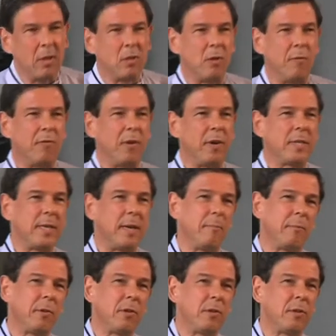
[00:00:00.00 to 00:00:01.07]
So for
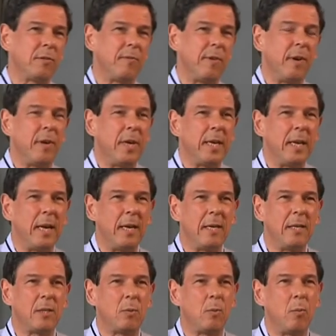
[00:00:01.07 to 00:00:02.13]
example, there's very
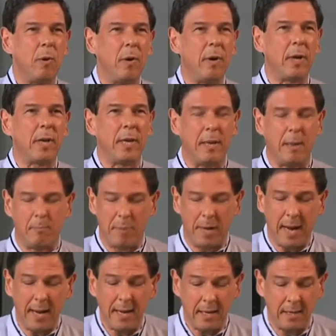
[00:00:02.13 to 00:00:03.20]
nice work in
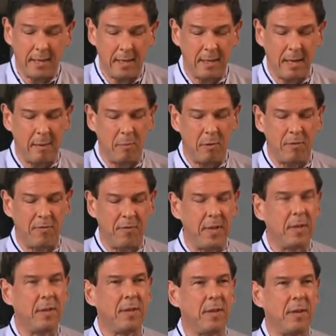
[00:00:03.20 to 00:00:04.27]
applying the double
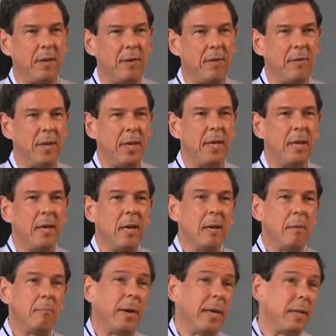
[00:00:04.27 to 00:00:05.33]
field theory
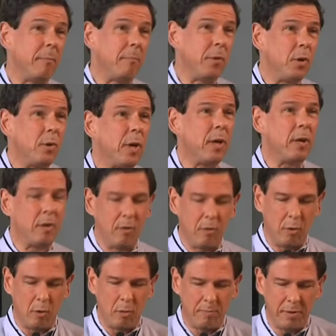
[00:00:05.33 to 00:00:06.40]
by the Munich
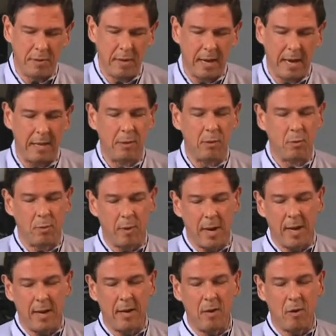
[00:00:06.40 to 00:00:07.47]
group,
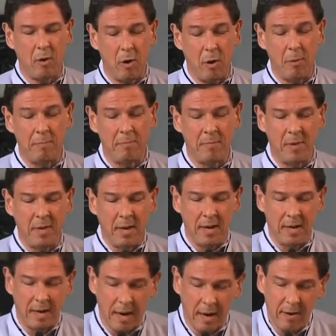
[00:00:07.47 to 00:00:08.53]
Andra, Hohm,
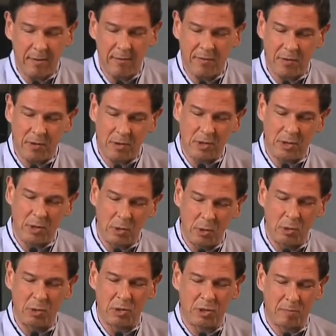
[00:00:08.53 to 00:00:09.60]
Larfors,
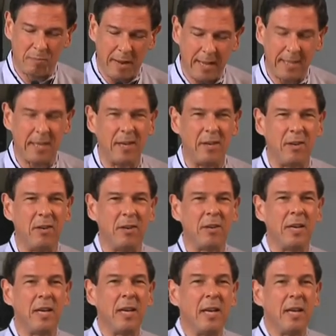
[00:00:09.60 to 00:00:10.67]
Luz, Patalong.